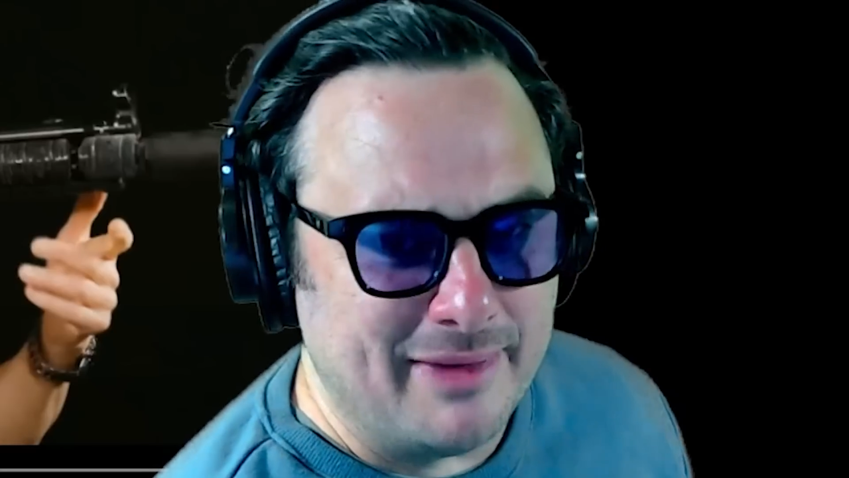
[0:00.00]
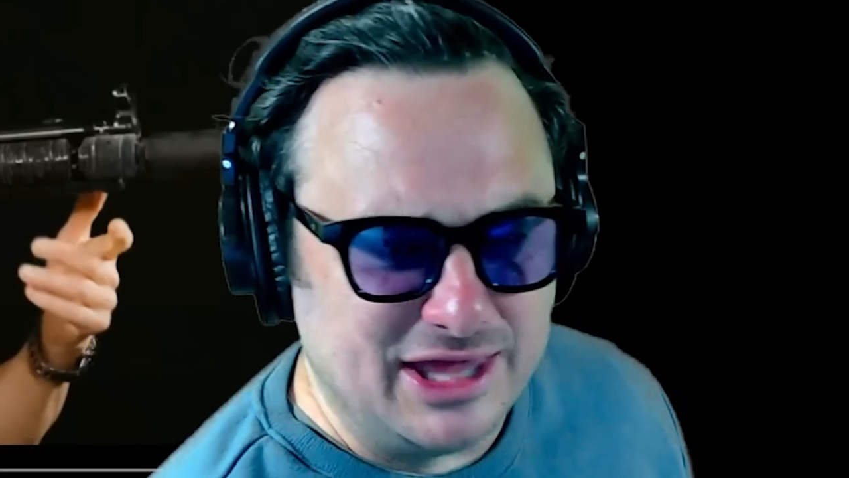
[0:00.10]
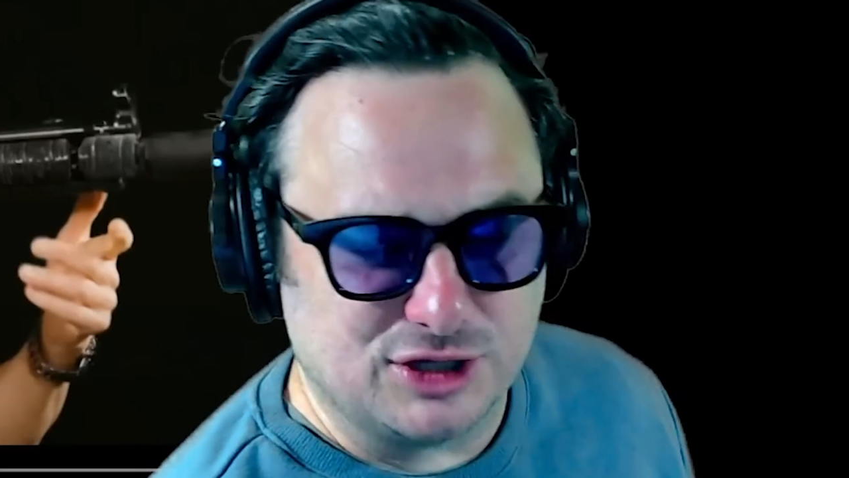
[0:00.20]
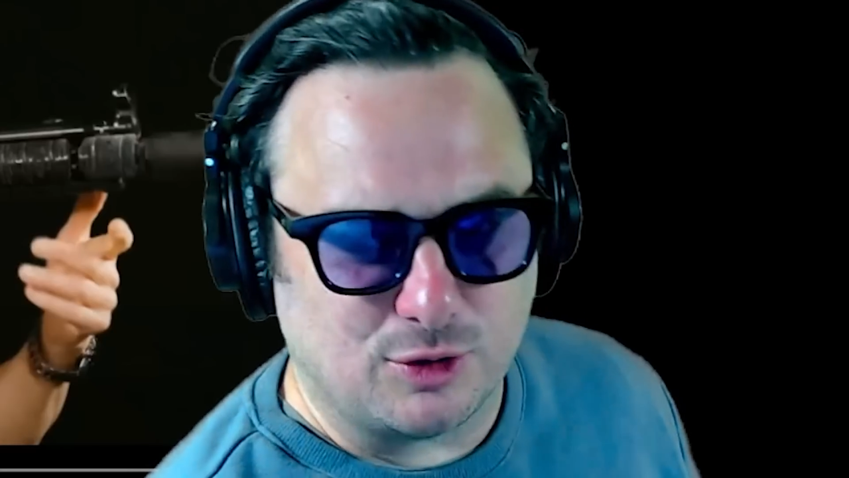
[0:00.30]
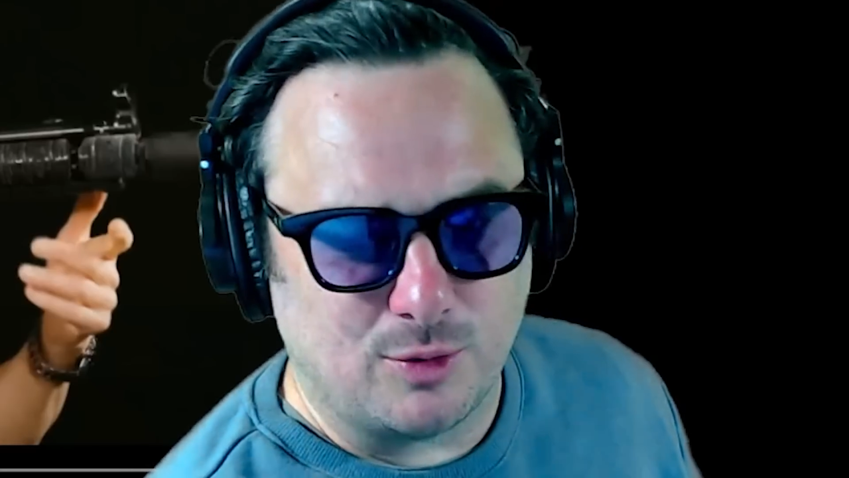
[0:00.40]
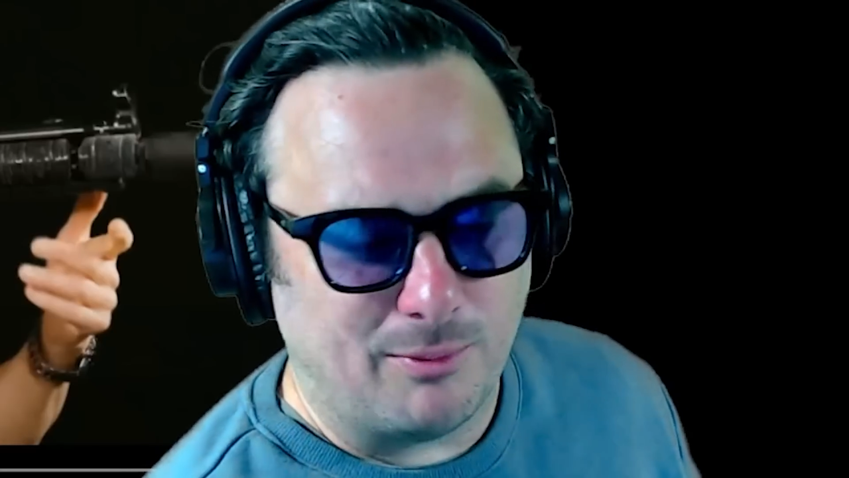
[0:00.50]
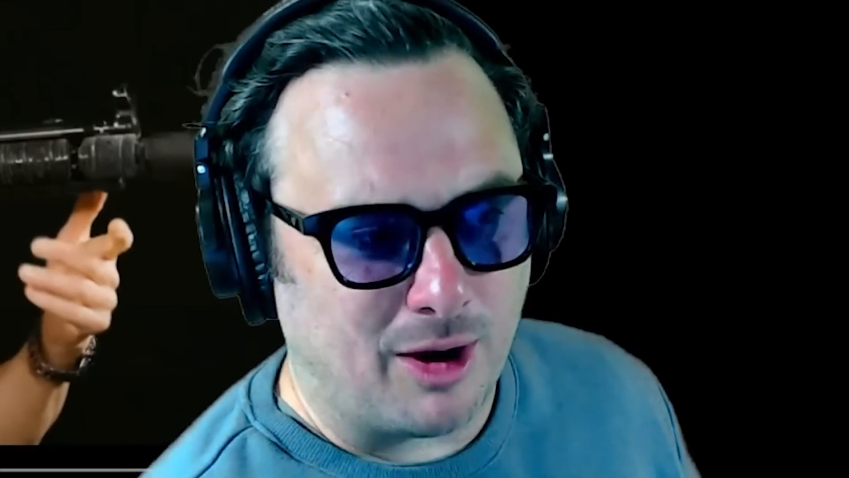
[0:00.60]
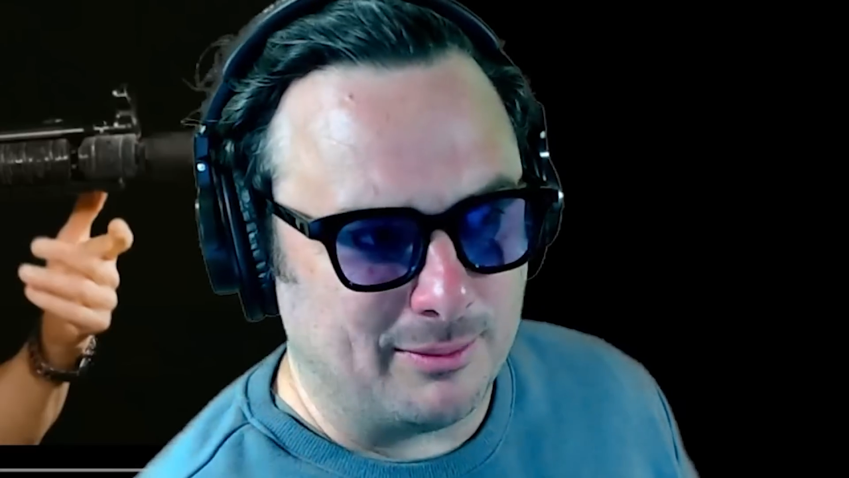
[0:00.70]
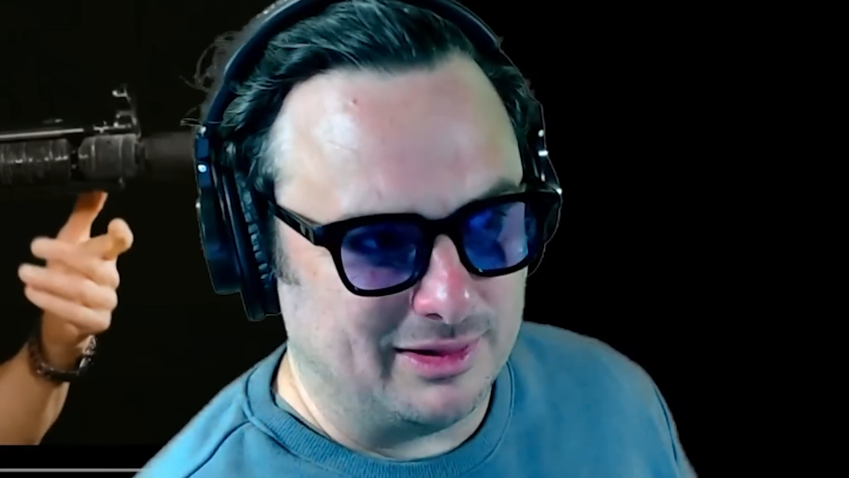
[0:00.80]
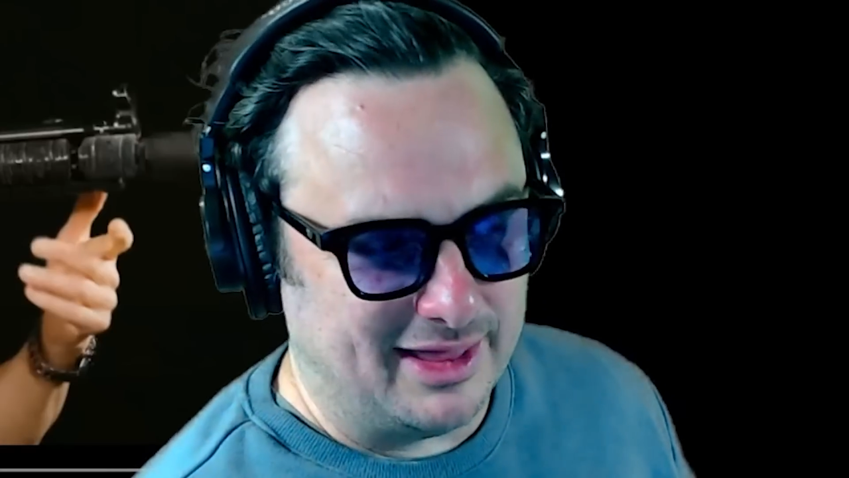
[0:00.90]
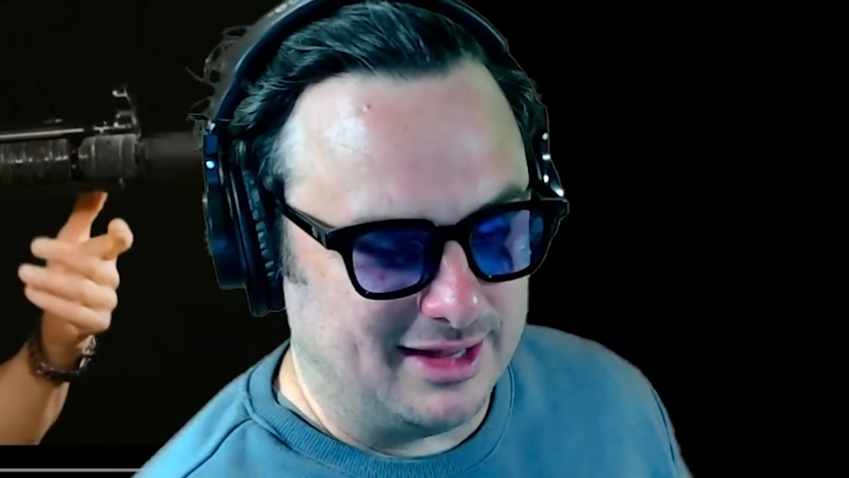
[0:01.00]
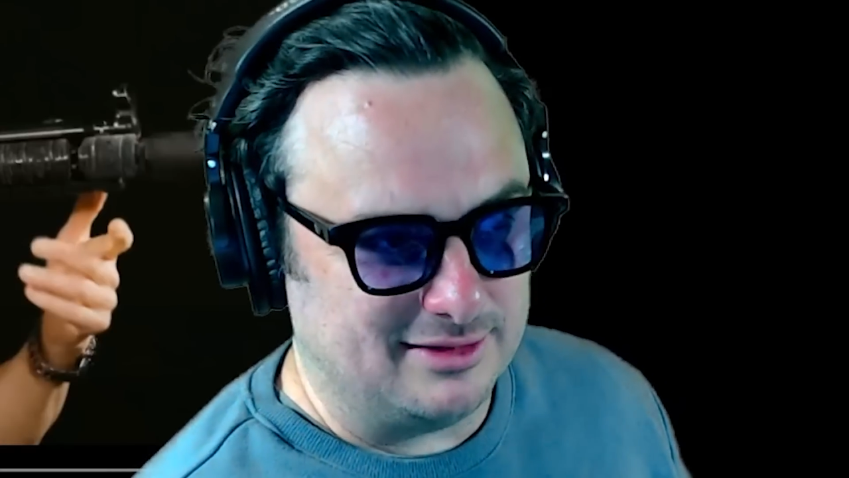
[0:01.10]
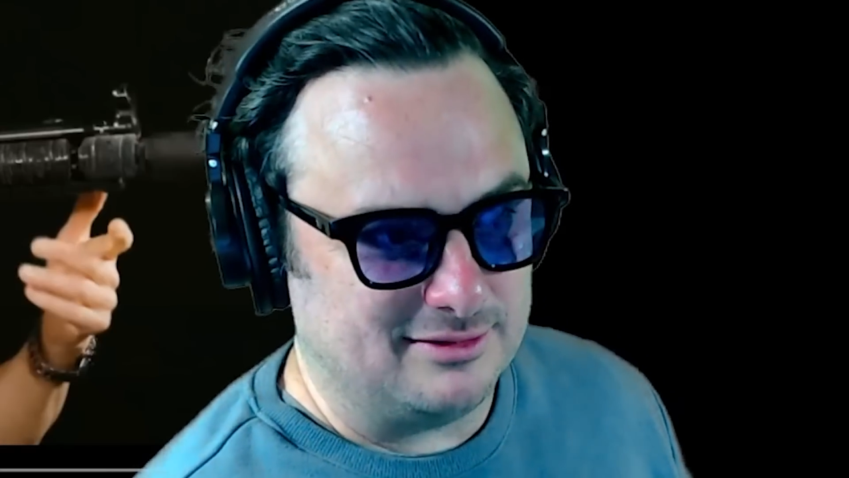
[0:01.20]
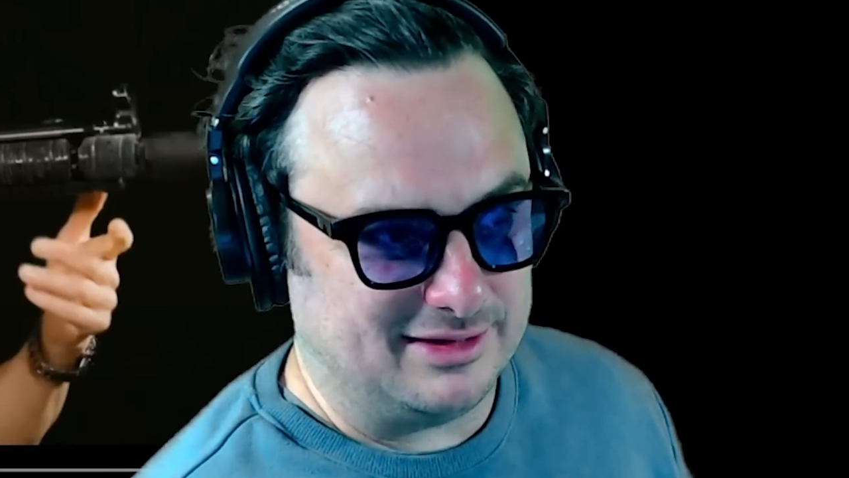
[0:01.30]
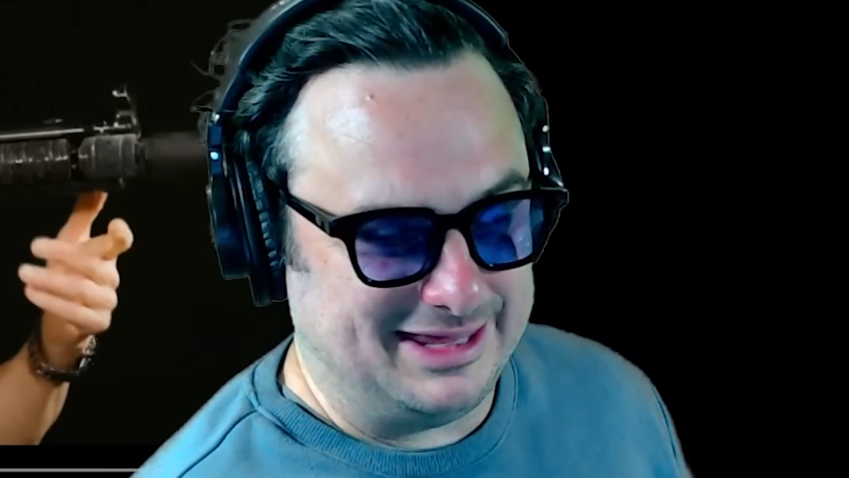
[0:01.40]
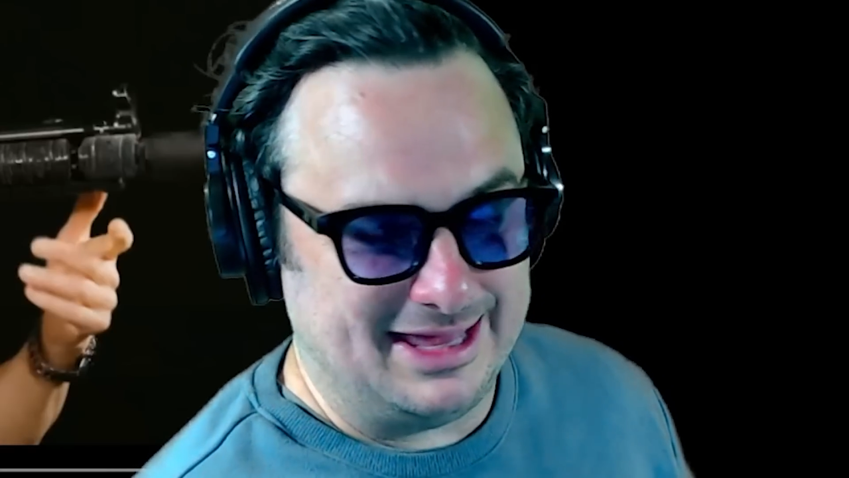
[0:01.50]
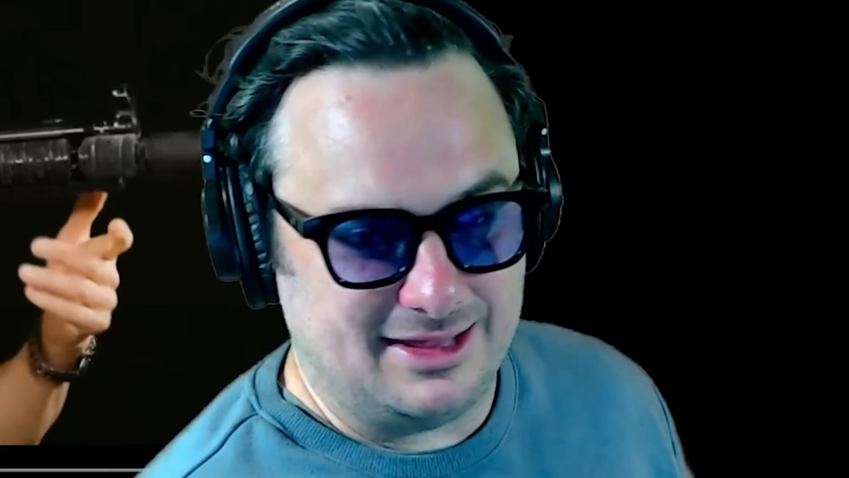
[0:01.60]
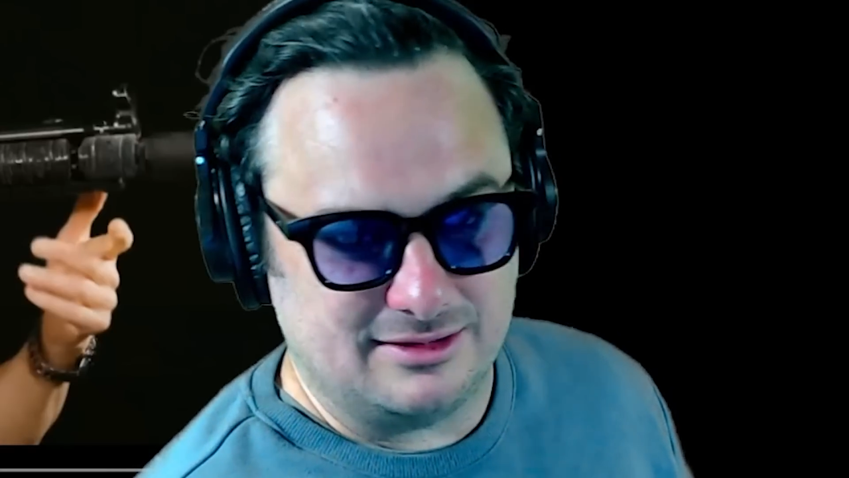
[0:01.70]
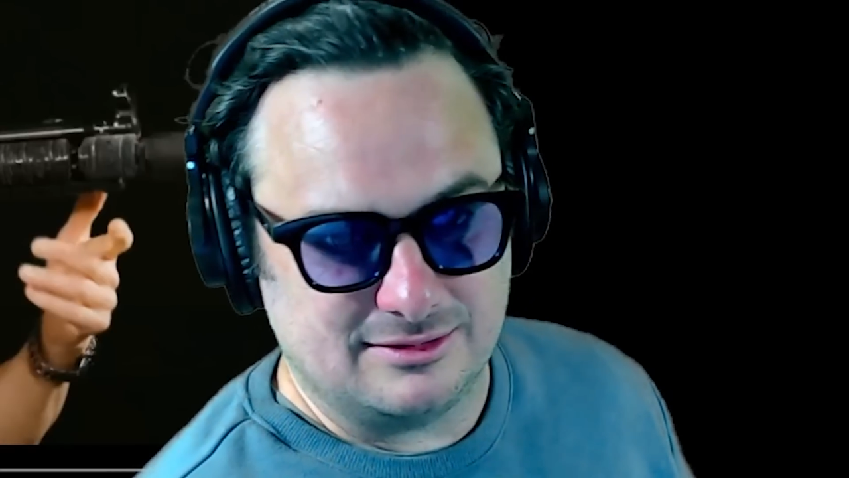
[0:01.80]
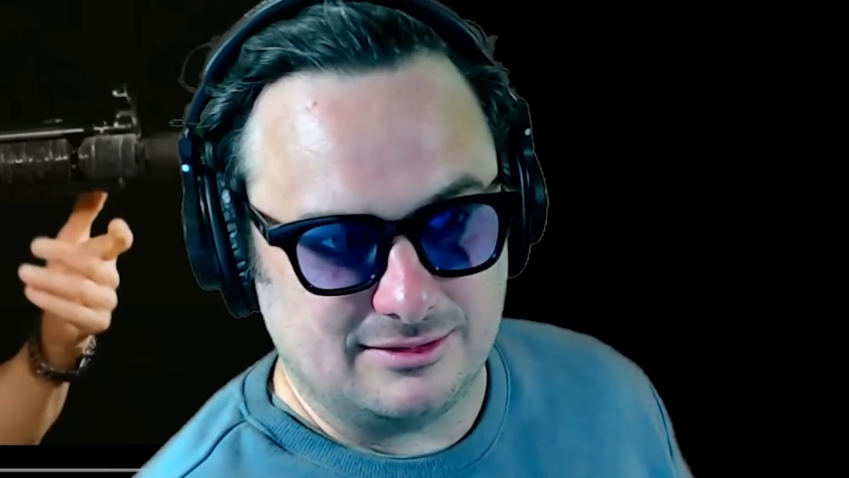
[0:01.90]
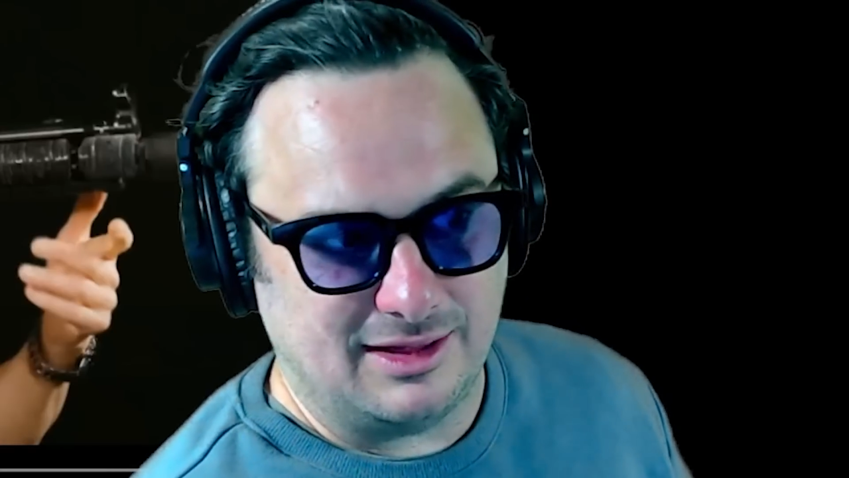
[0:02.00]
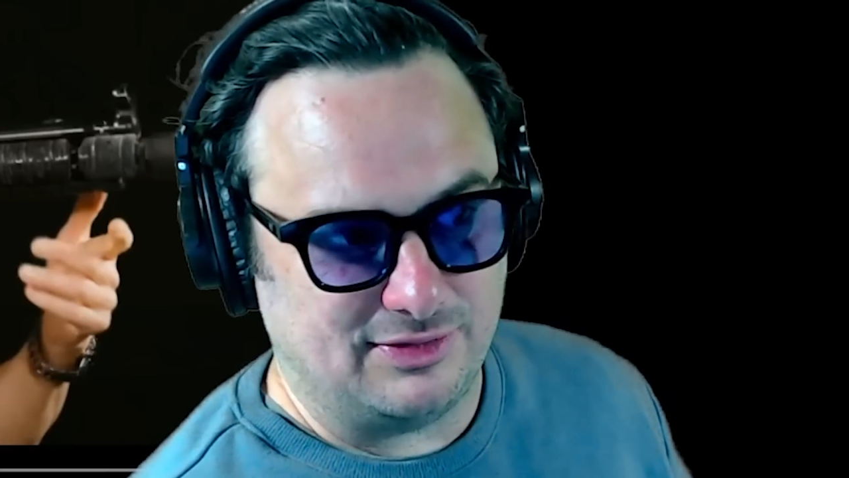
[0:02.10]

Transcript: make your own marmalade kit